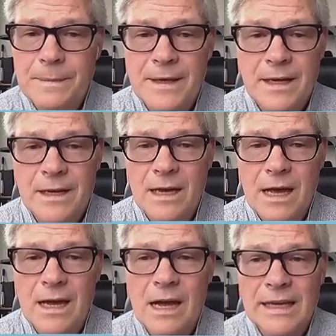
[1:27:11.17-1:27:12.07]

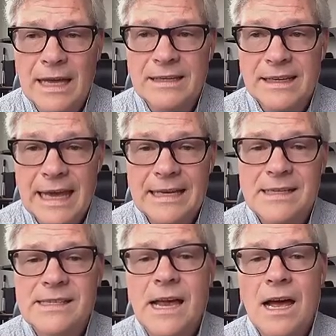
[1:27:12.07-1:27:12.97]
again, gain
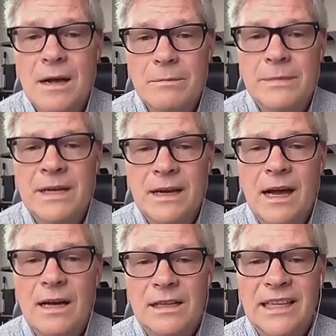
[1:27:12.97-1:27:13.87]
some
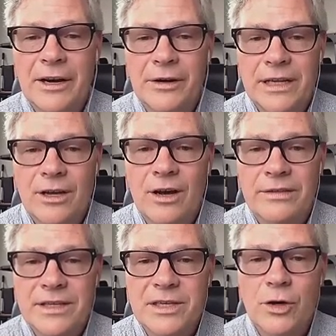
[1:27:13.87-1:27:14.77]
clarity
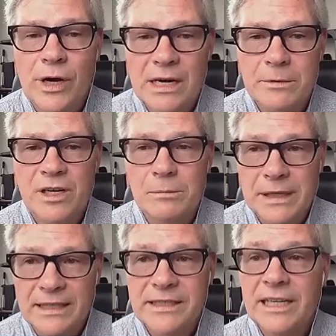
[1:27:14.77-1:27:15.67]
on this incredible
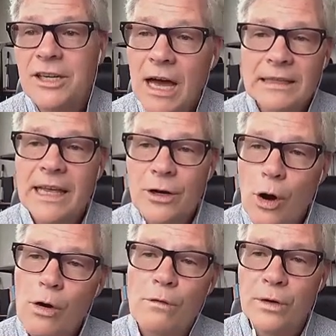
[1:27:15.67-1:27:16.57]
complexity, not let
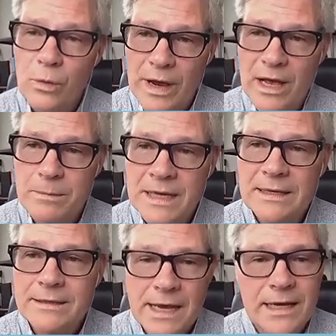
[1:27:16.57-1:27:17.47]
overwhelm
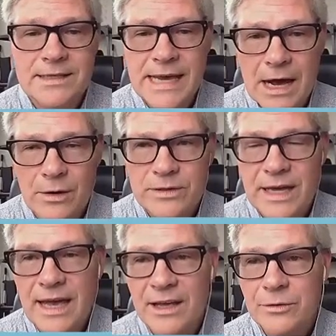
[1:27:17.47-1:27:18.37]
take us out
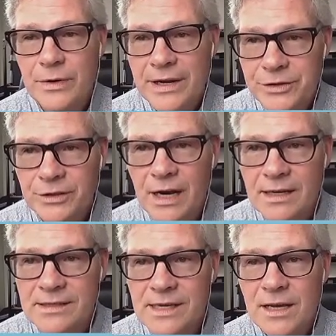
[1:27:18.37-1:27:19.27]
and render
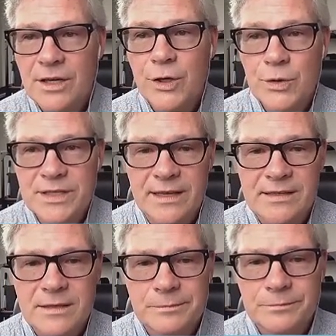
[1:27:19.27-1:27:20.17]
us
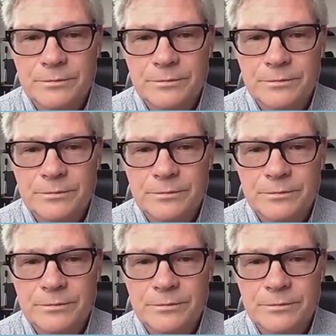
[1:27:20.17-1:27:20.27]
useless?